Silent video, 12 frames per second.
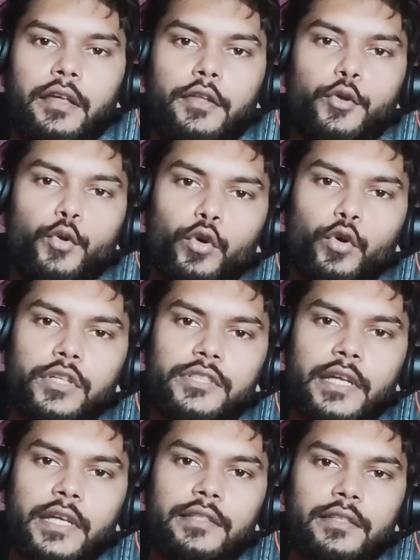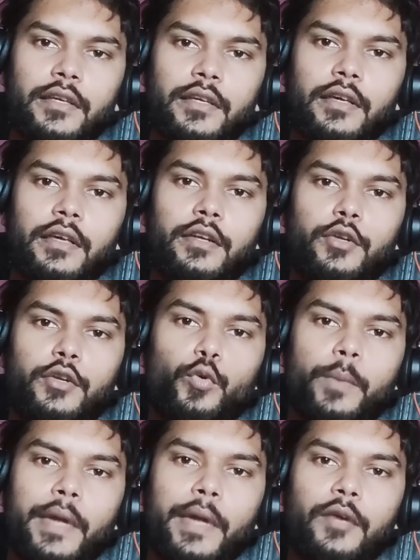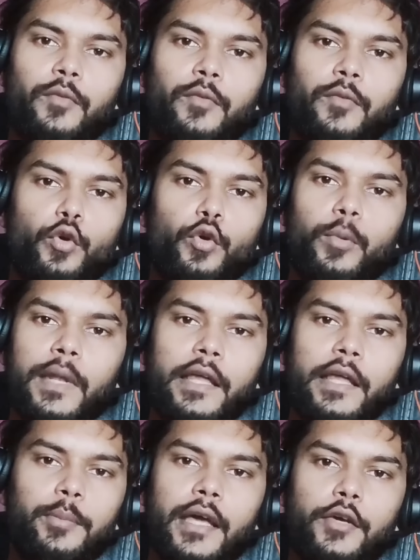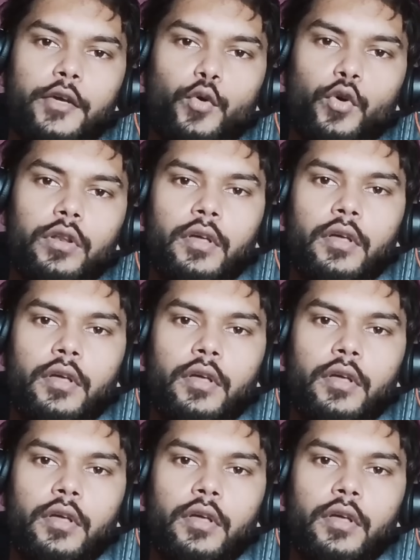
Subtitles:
not just to make one normal API call.